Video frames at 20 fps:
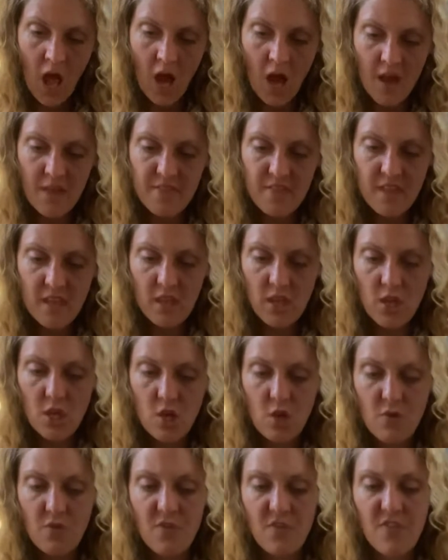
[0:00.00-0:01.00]
I think
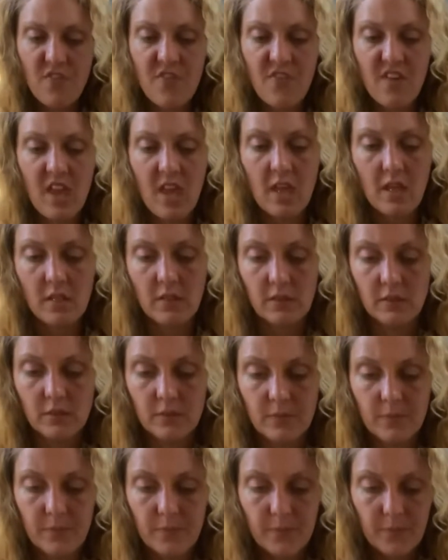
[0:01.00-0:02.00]
you feel,
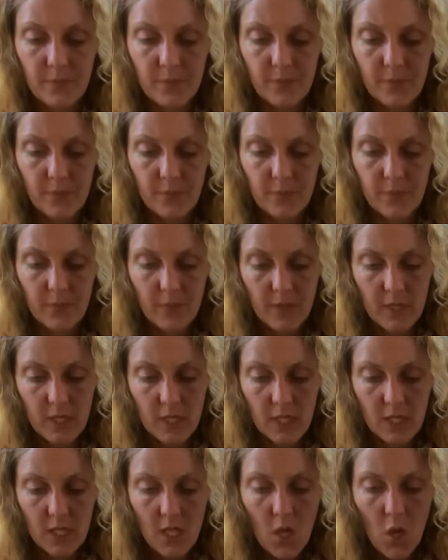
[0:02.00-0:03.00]

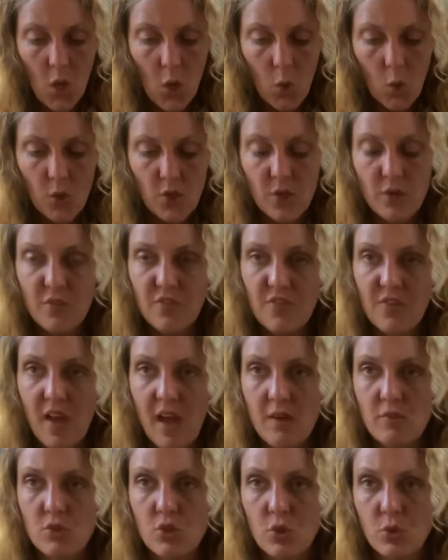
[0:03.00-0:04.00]
or you
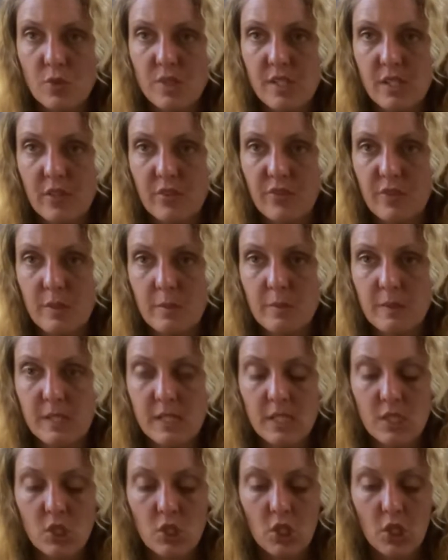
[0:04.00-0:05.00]
found yourself in a
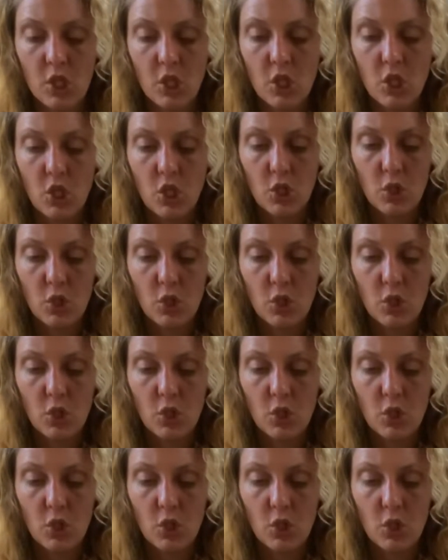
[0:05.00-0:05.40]
position,